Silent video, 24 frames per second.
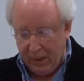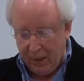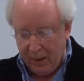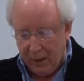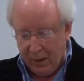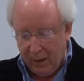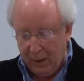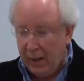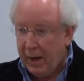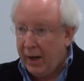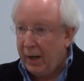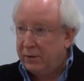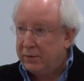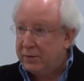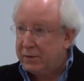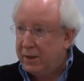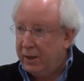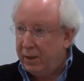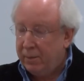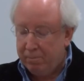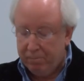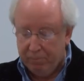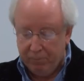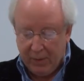I ask
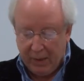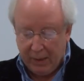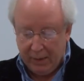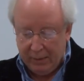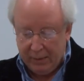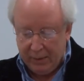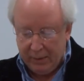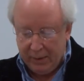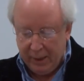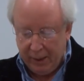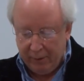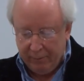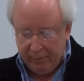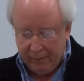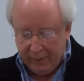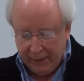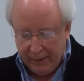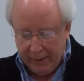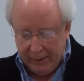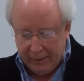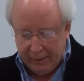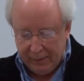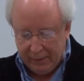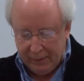him, "Did they
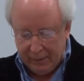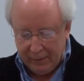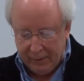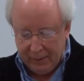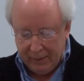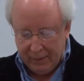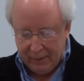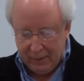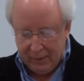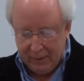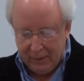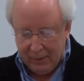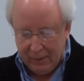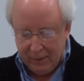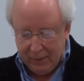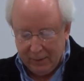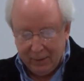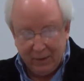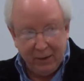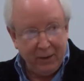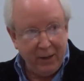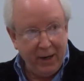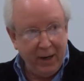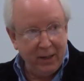fight?"
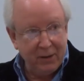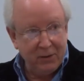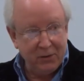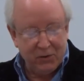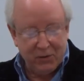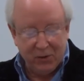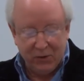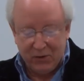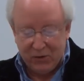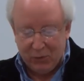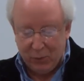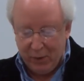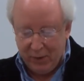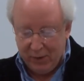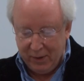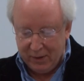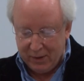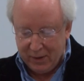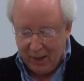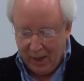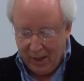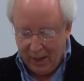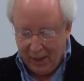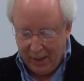He answers with
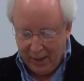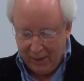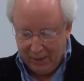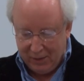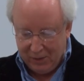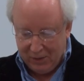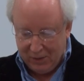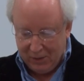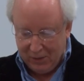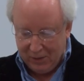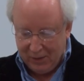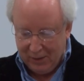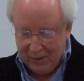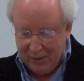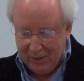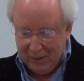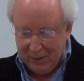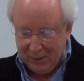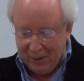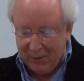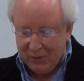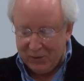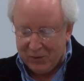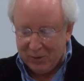his eyes,
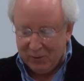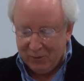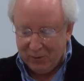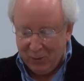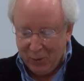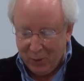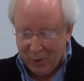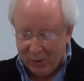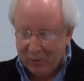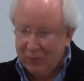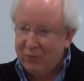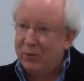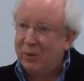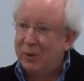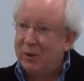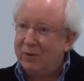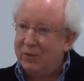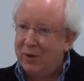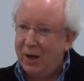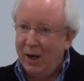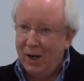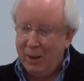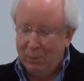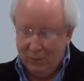lifts a forkful of
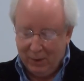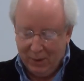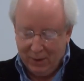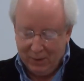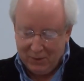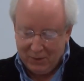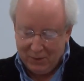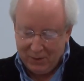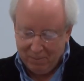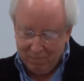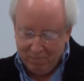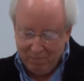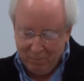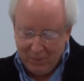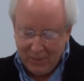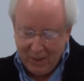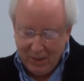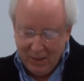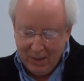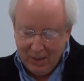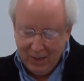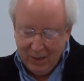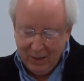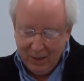omelet
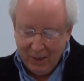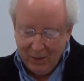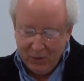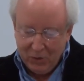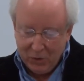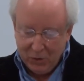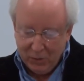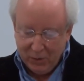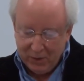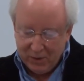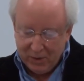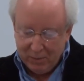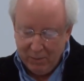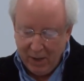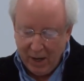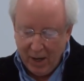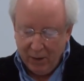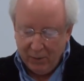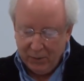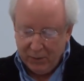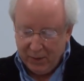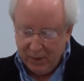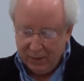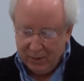into his
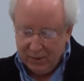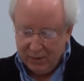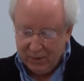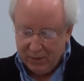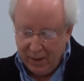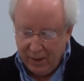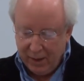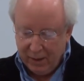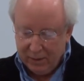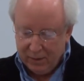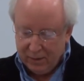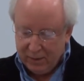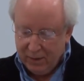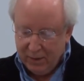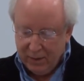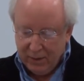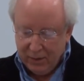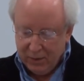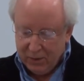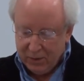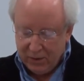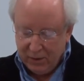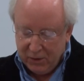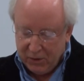mouth, and says,
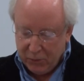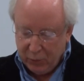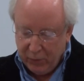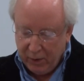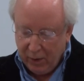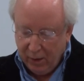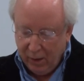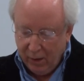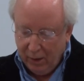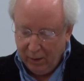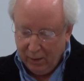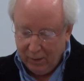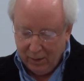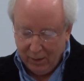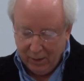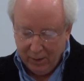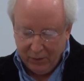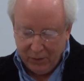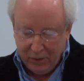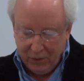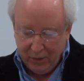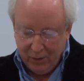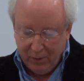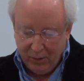"Since we all
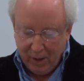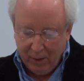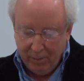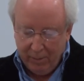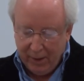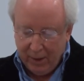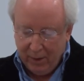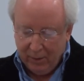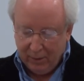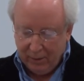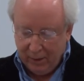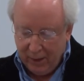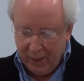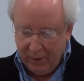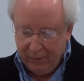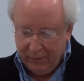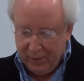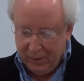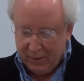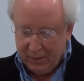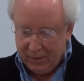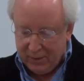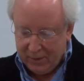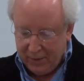argue about life
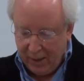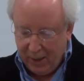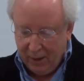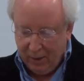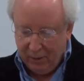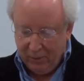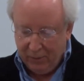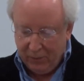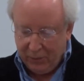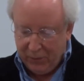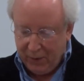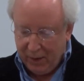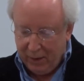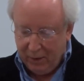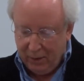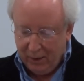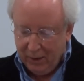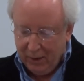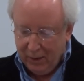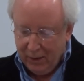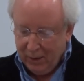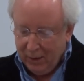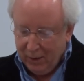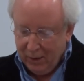itself, then
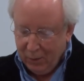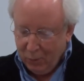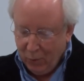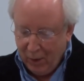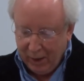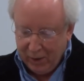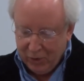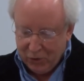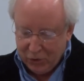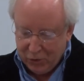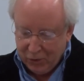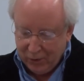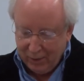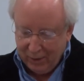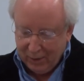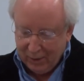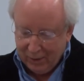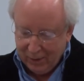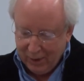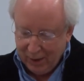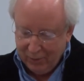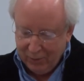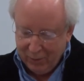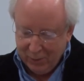why shouldn't
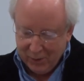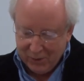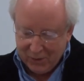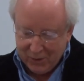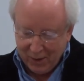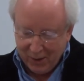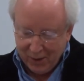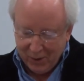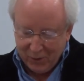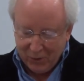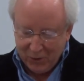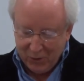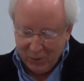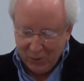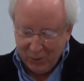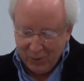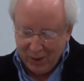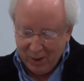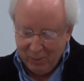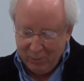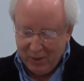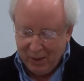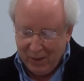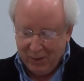lovers argue
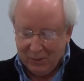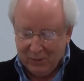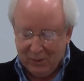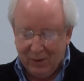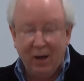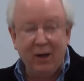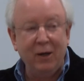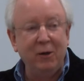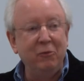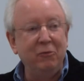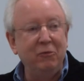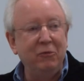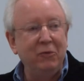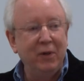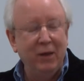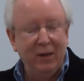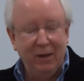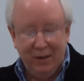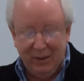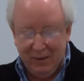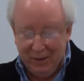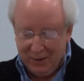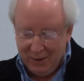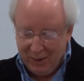about love,
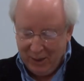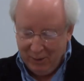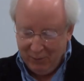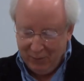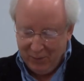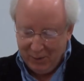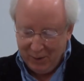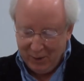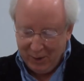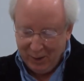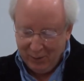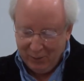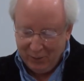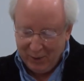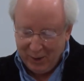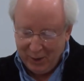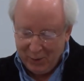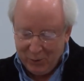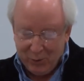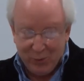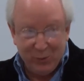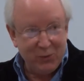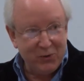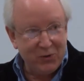even if they
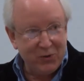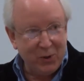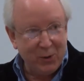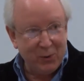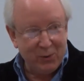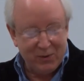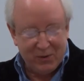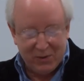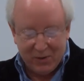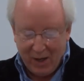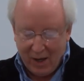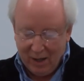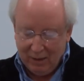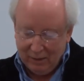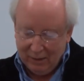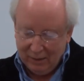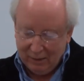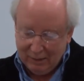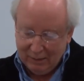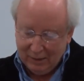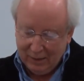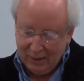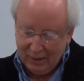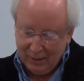do so
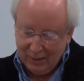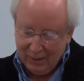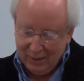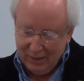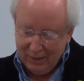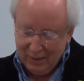silently?"